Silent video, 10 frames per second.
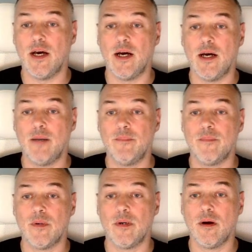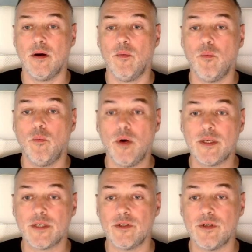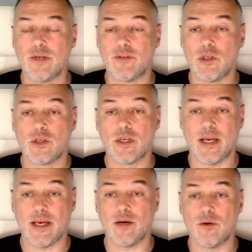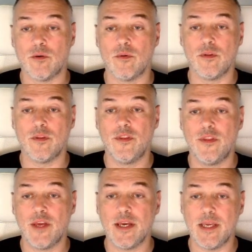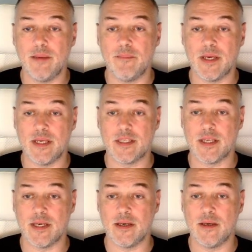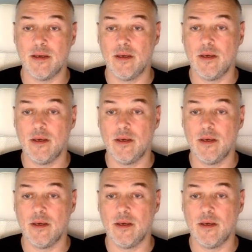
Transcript: Why don't you have a look at how they made their